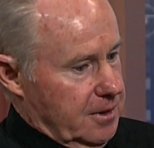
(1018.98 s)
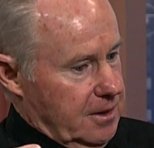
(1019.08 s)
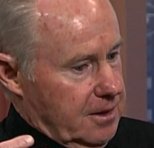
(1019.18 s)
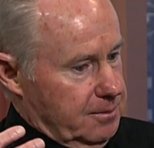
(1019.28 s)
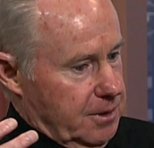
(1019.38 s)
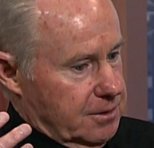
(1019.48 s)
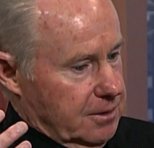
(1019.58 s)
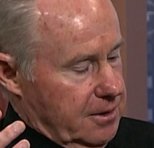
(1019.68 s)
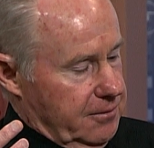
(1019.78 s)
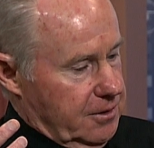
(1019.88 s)
and, but to
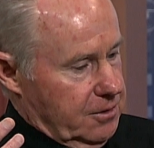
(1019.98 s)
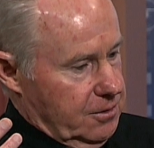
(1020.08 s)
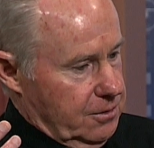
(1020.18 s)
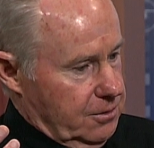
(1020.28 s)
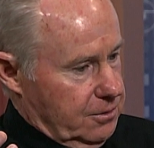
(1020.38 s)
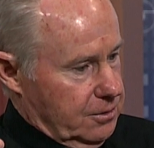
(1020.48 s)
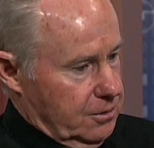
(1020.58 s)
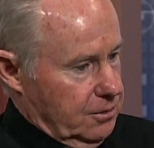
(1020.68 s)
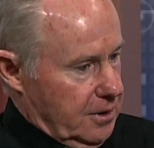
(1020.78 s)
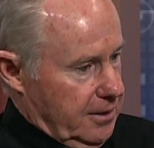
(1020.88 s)
live in a new
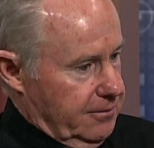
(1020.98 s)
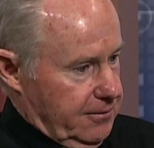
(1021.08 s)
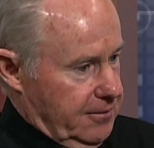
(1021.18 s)
new life of